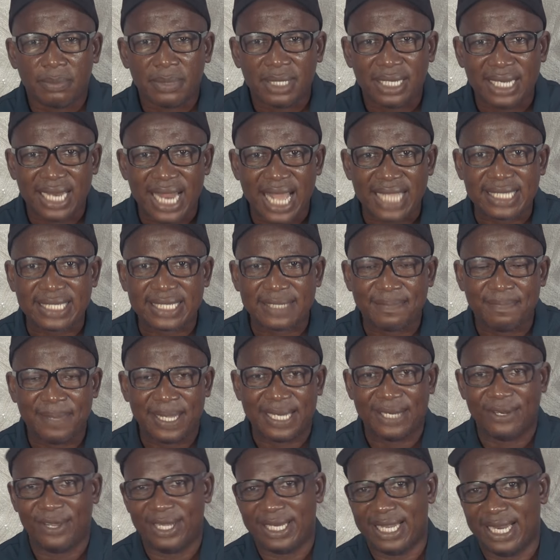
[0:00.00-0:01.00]
Last
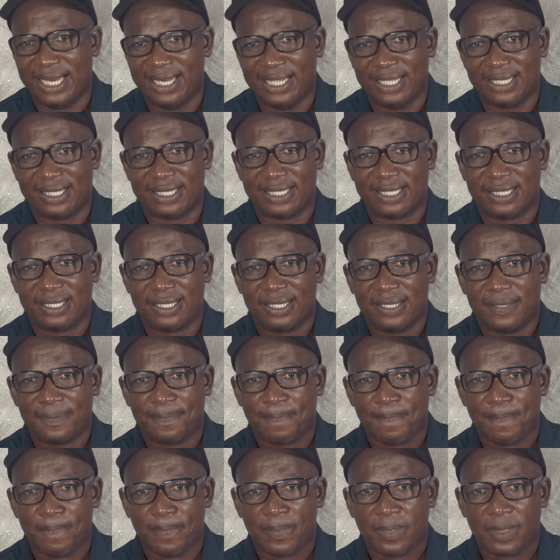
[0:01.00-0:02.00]
but not the least,
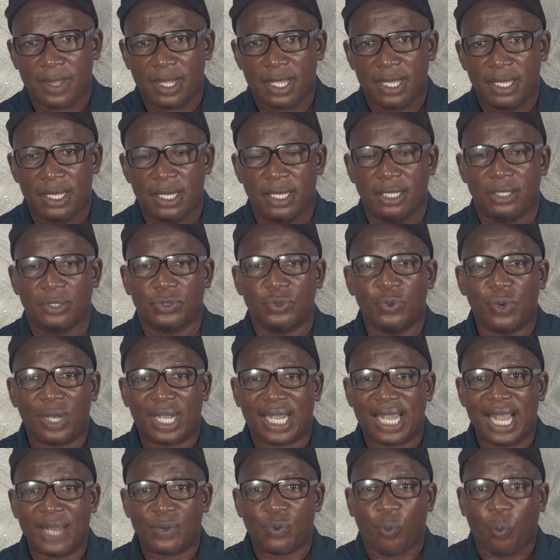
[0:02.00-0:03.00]

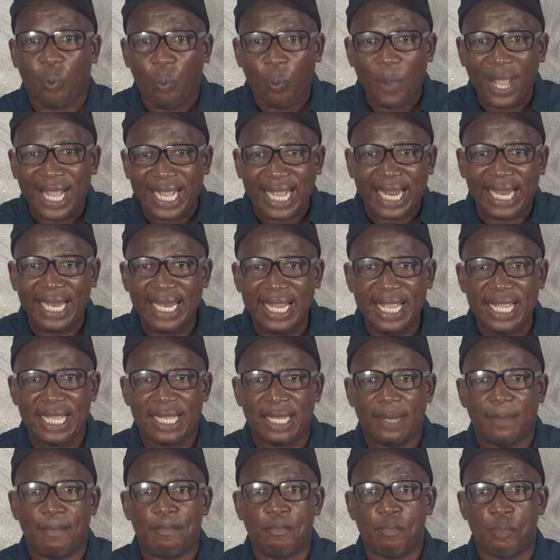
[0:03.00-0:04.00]
you can
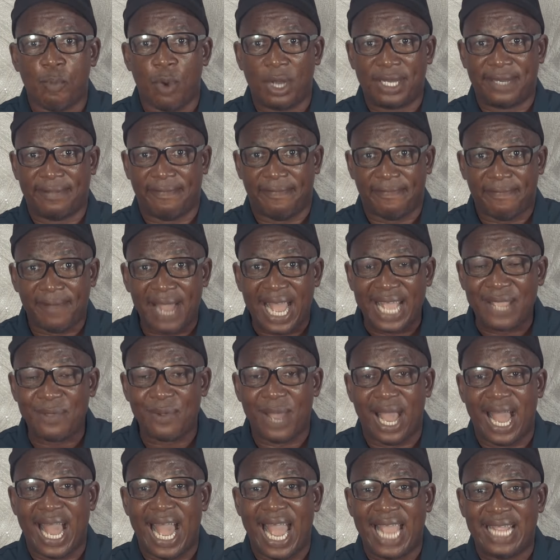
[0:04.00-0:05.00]
quickly modify
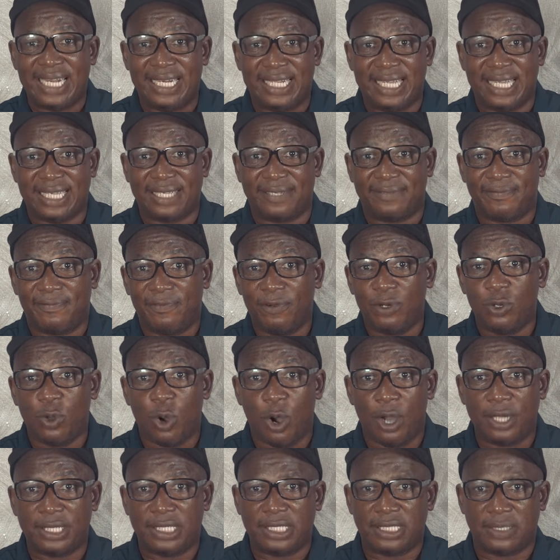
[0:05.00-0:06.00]
your ideas,
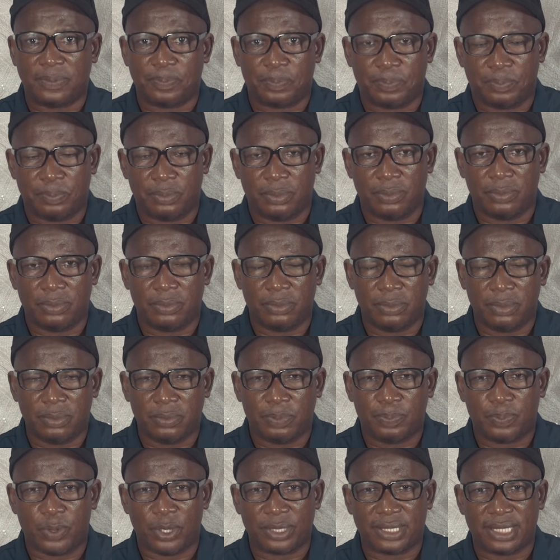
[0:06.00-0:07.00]
follow all these
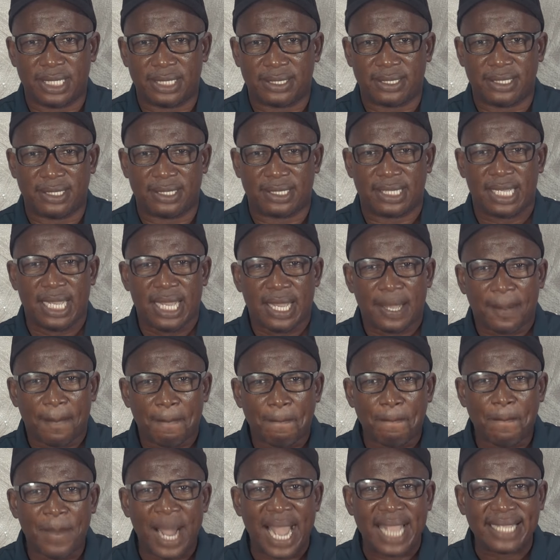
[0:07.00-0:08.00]
processes
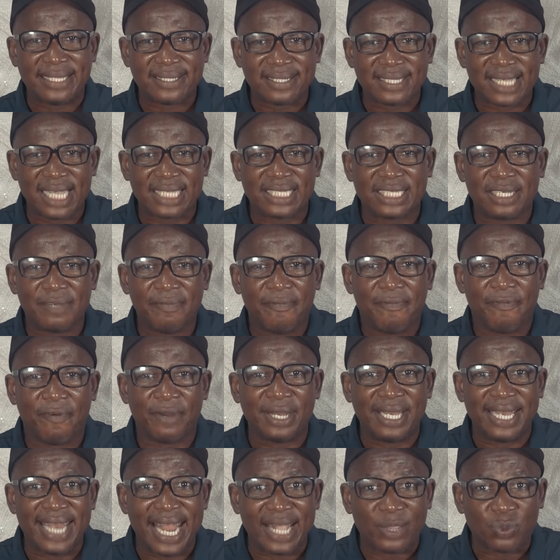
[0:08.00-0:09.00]
by searching
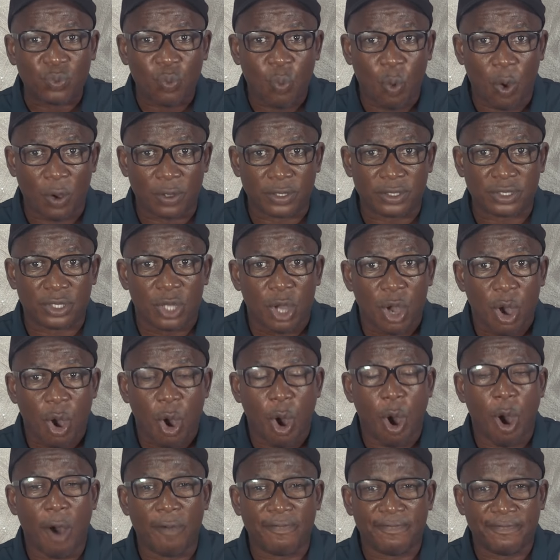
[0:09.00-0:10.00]
for networks
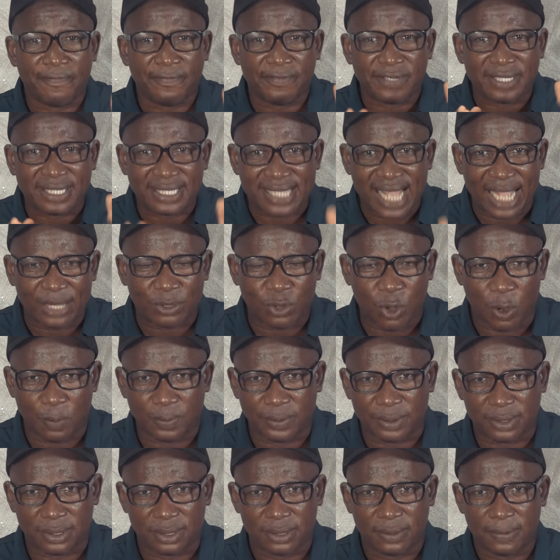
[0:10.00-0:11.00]
of
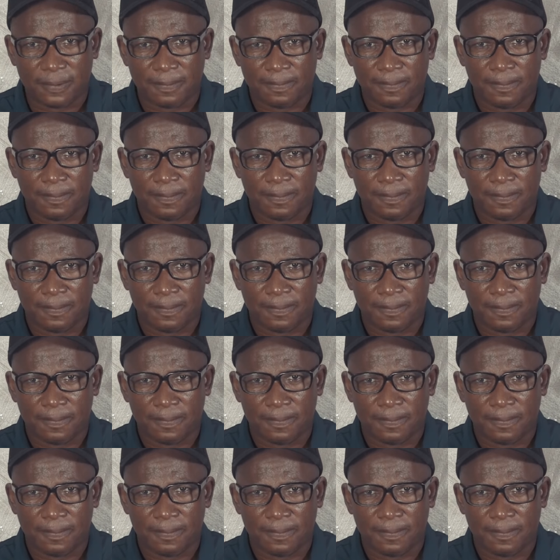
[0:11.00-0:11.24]
startups